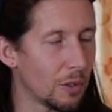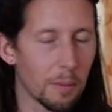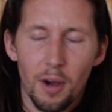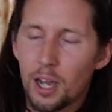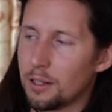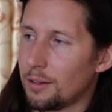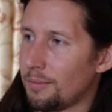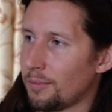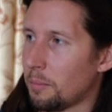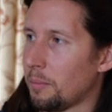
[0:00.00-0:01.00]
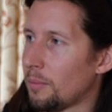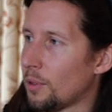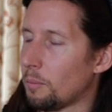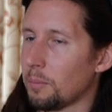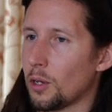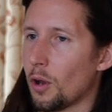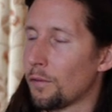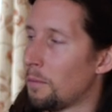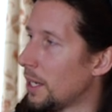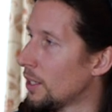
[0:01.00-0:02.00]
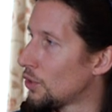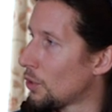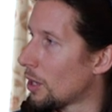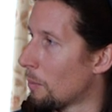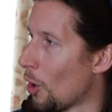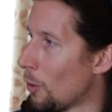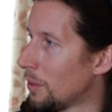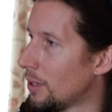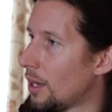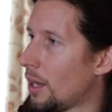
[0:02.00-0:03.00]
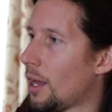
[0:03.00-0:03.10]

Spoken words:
That might be not familiar to you at the moment.